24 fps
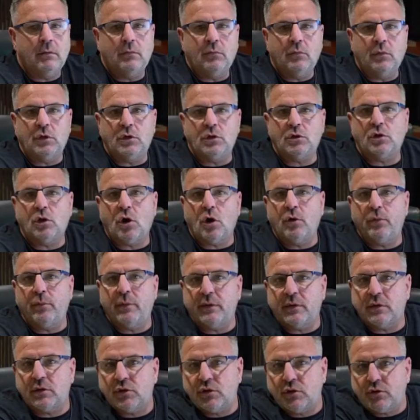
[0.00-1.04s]
We're just going
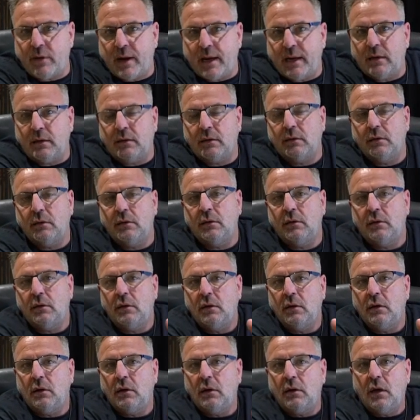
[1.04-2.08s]
with a straight
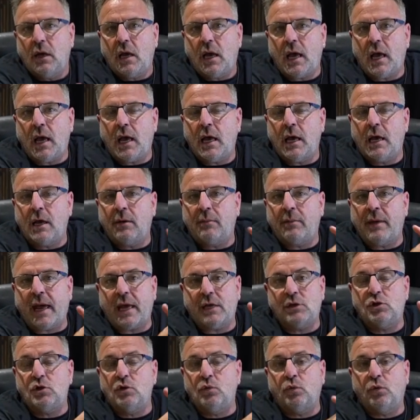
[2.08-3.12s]
um,
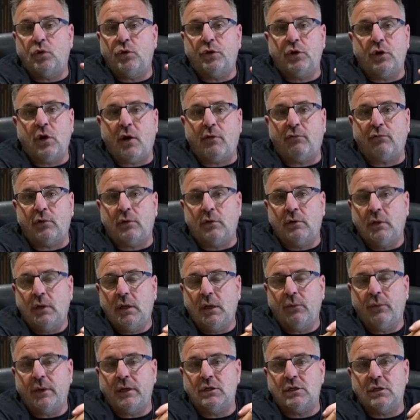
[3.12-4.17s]
as you would novel,
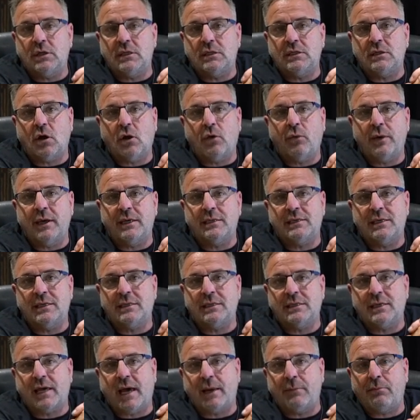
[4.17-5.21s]
which is always
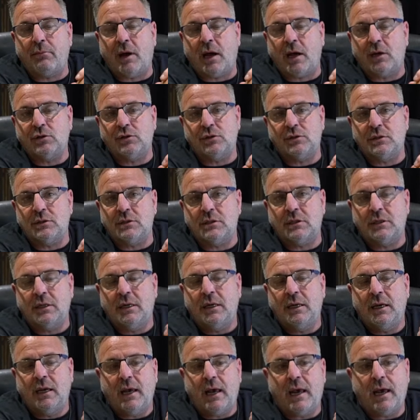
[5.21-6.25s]
inside margins.
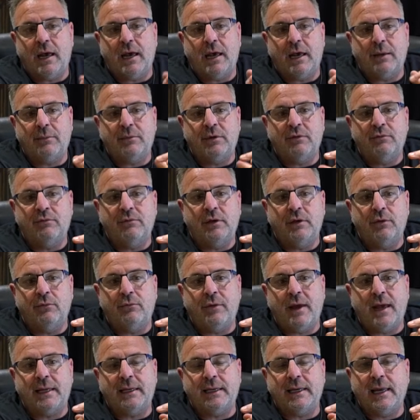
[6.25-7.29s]
Um, you, you
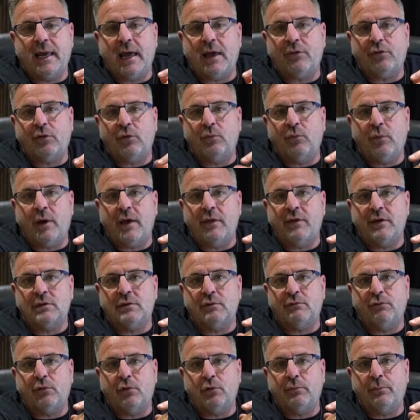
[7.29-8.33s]
rarely get them where there's a
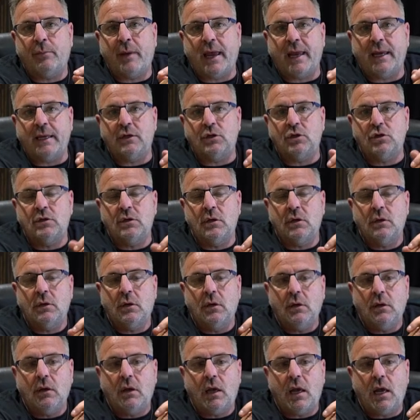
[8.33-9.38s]
full page
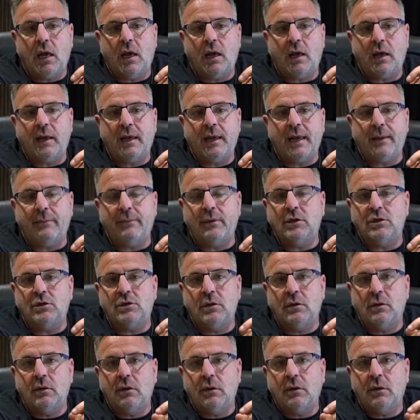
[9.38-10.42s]
uh,
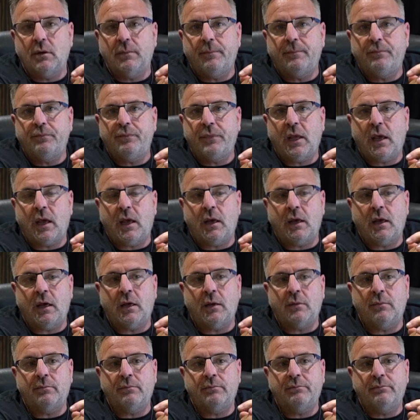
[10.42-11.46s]
image,
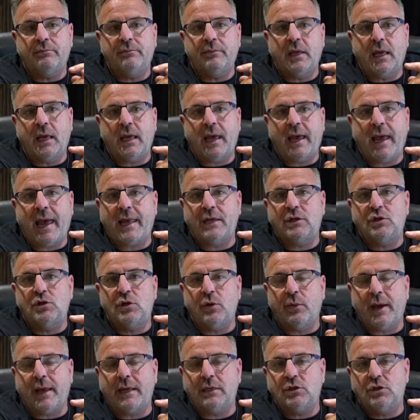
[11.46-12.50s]
um, edge
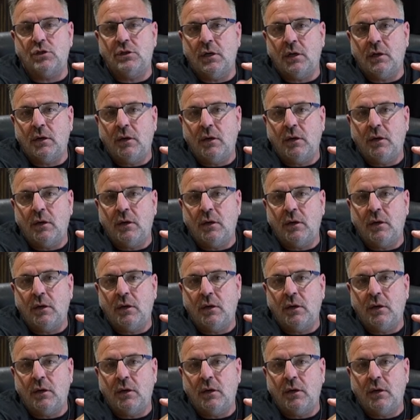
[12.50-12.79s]
to edge.